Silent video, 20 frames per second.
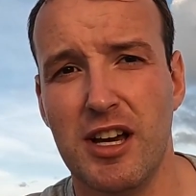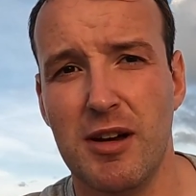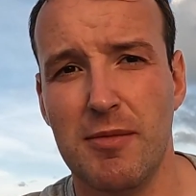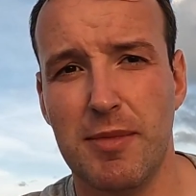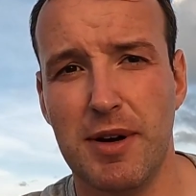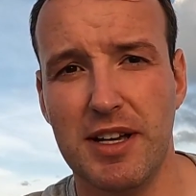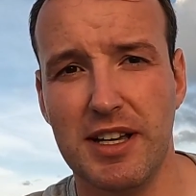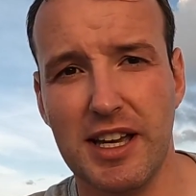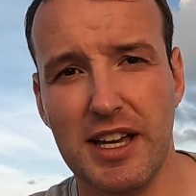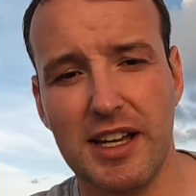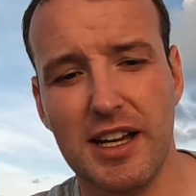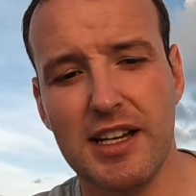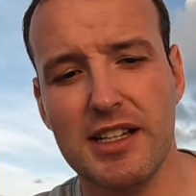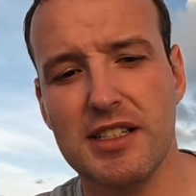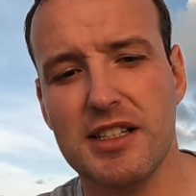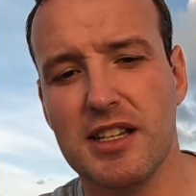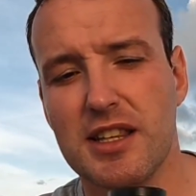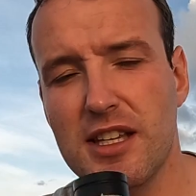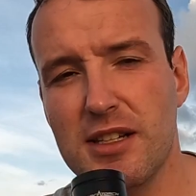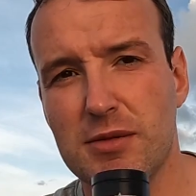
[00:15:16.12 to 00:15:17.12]
But again
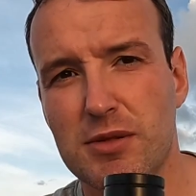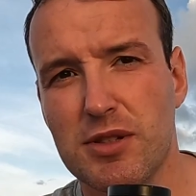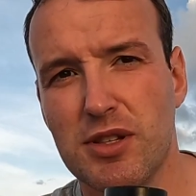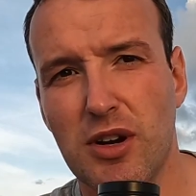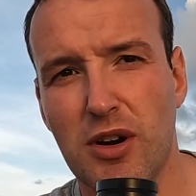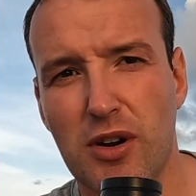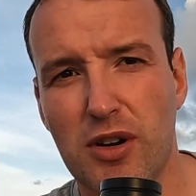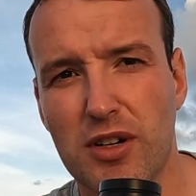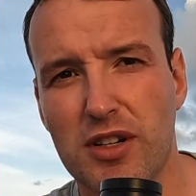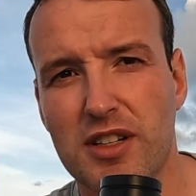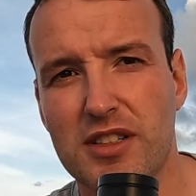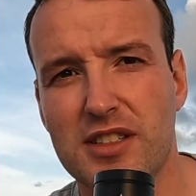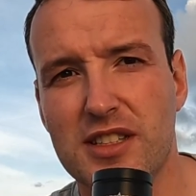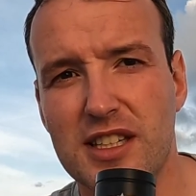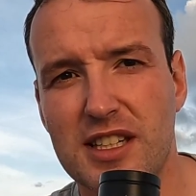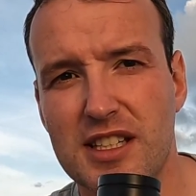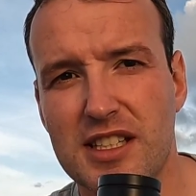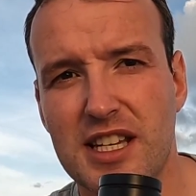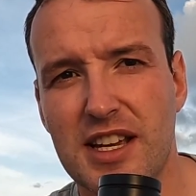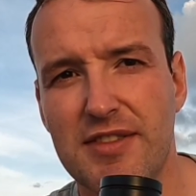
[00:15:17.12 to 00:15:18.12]
guys, this was the Orca
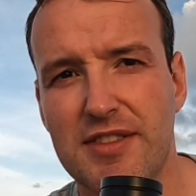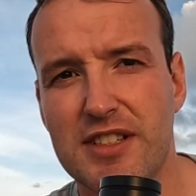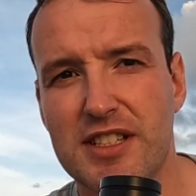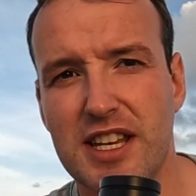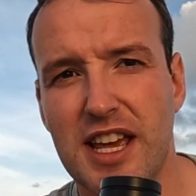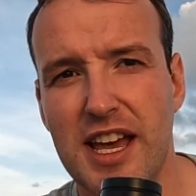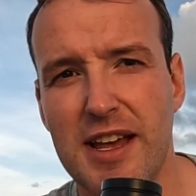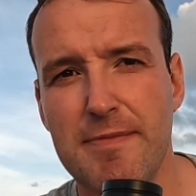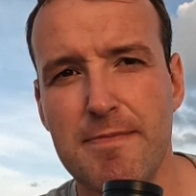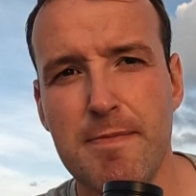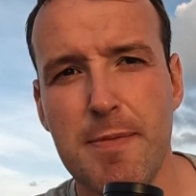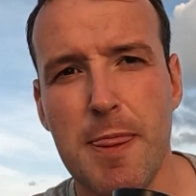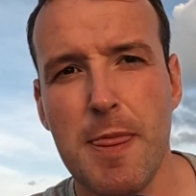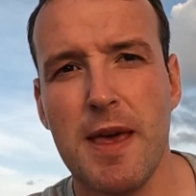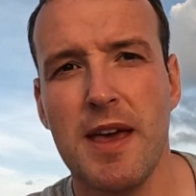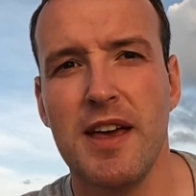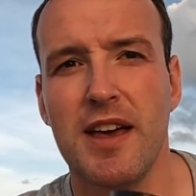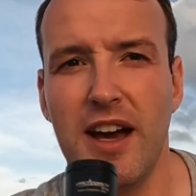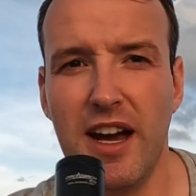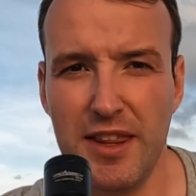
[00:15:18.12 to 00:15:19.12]

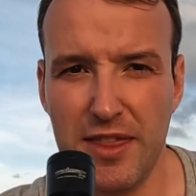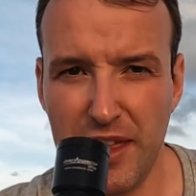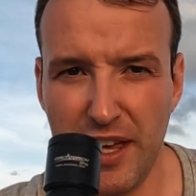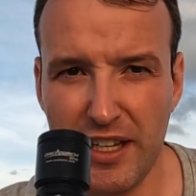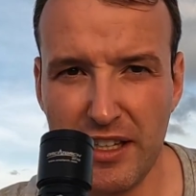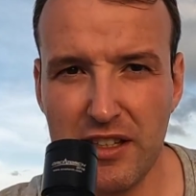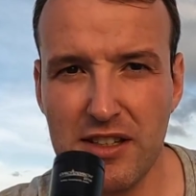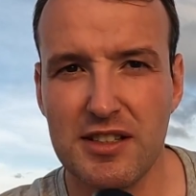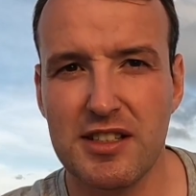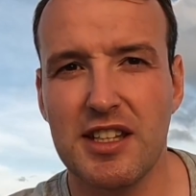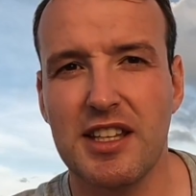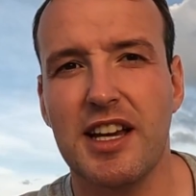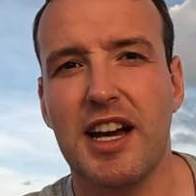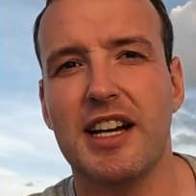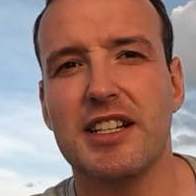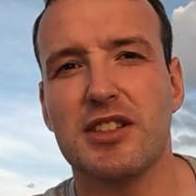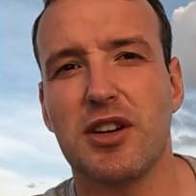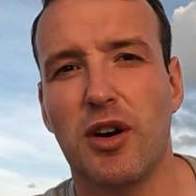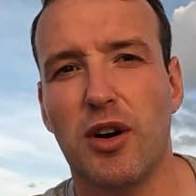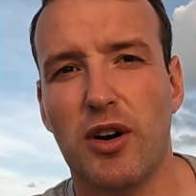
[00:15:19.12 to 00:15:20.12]
D710, and thank you to the
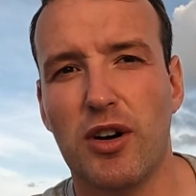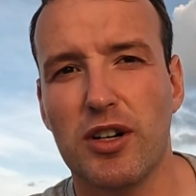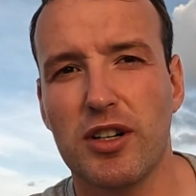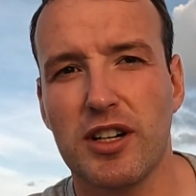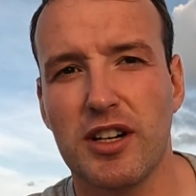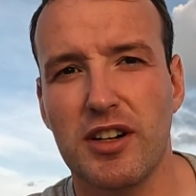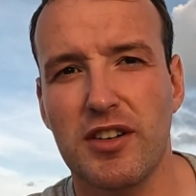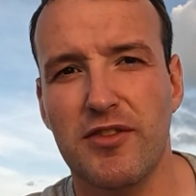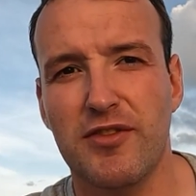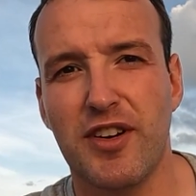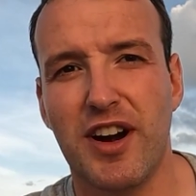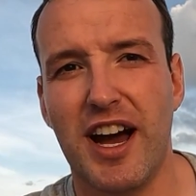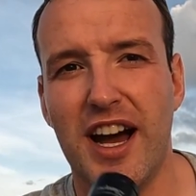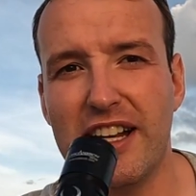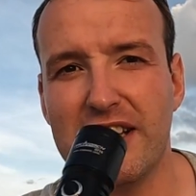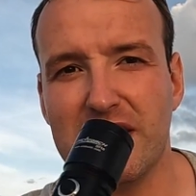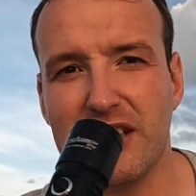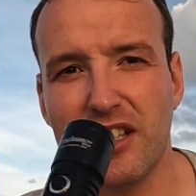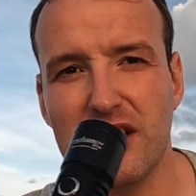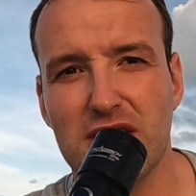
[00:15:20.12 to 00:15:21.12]
guys at Orca for
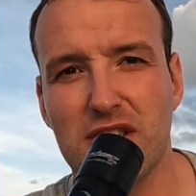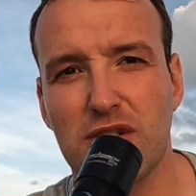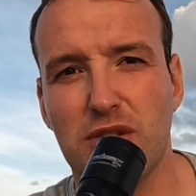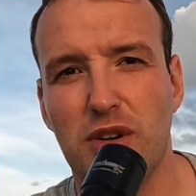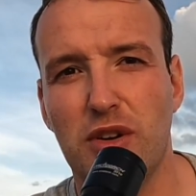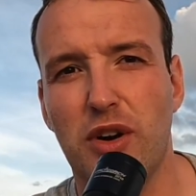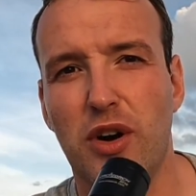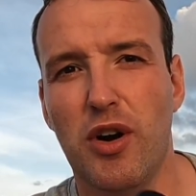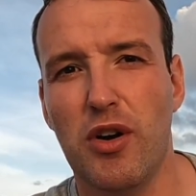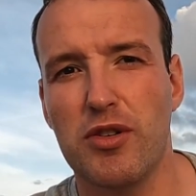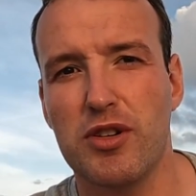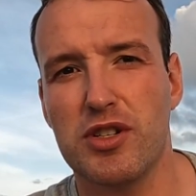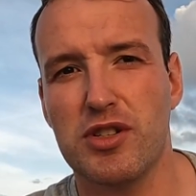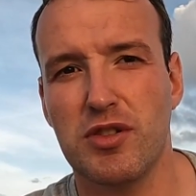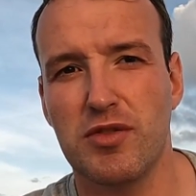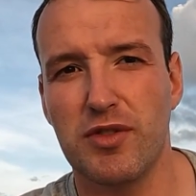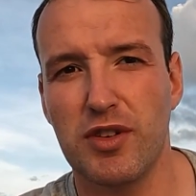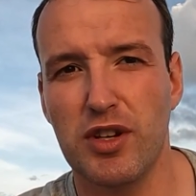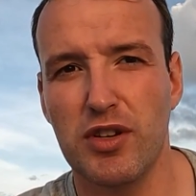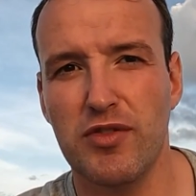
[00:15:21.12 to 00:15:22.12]
asking us to do an honest
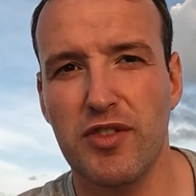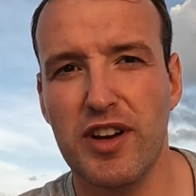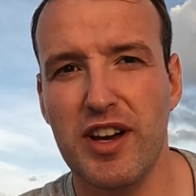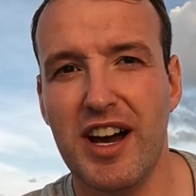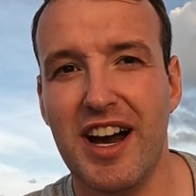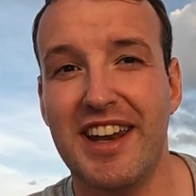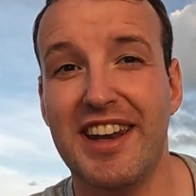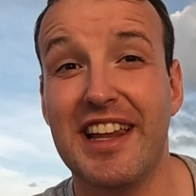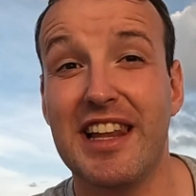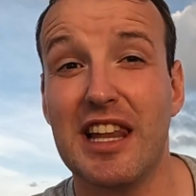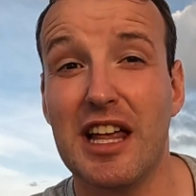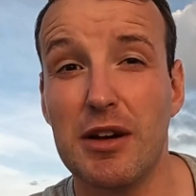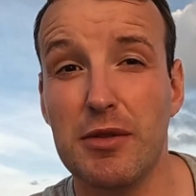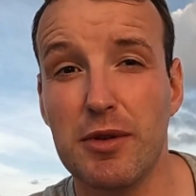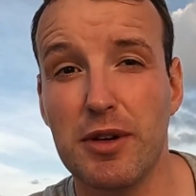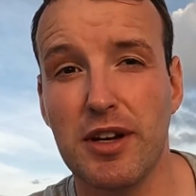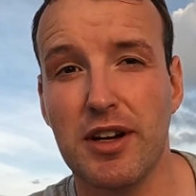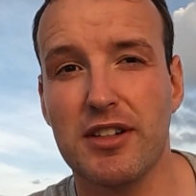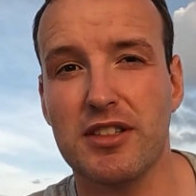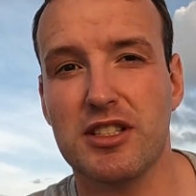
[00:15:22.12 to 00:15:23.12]
review of it and
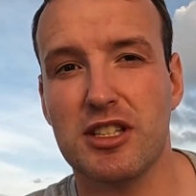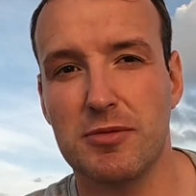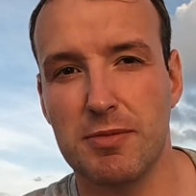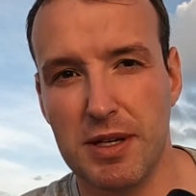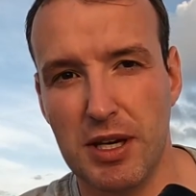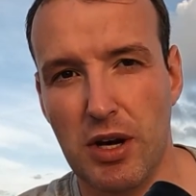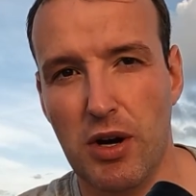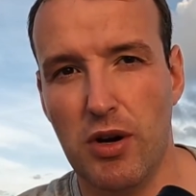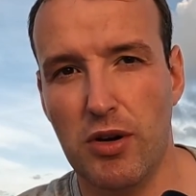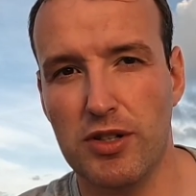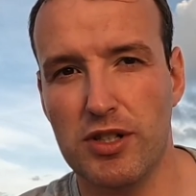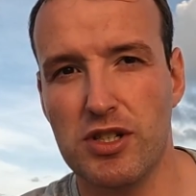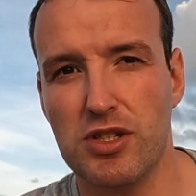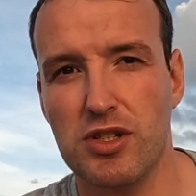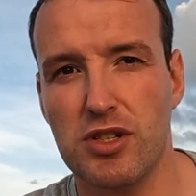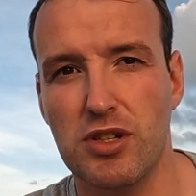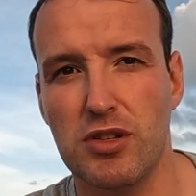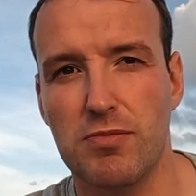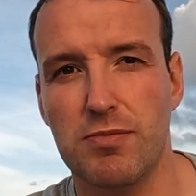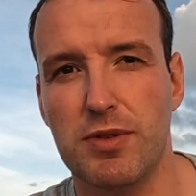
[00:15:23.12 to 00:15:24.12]
allowing us to be honest
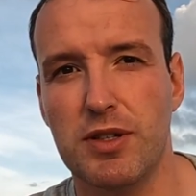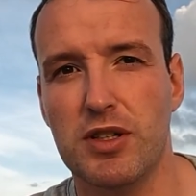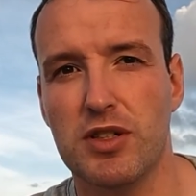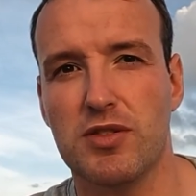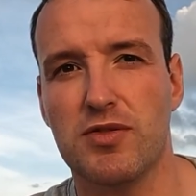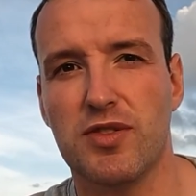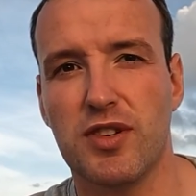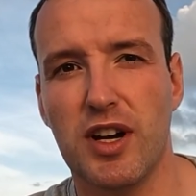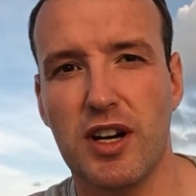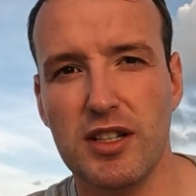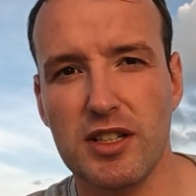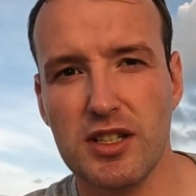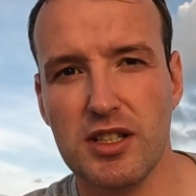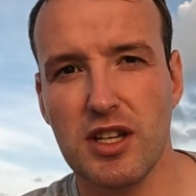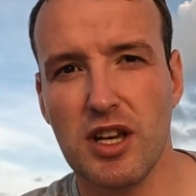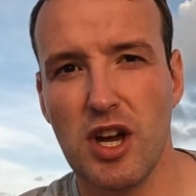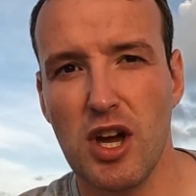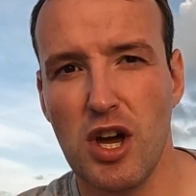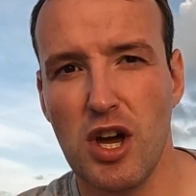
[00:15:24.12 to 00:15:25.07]
to you, because for us